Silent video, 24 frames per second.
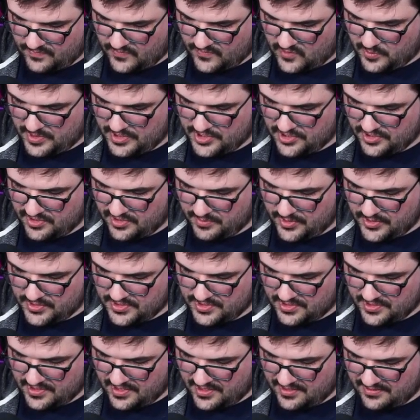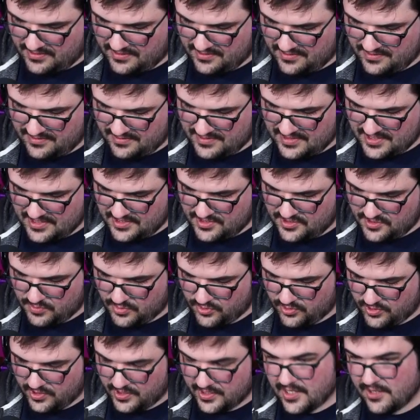Let me turn the music on. Is this too
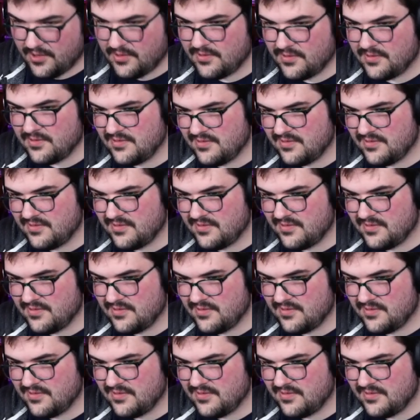boring now?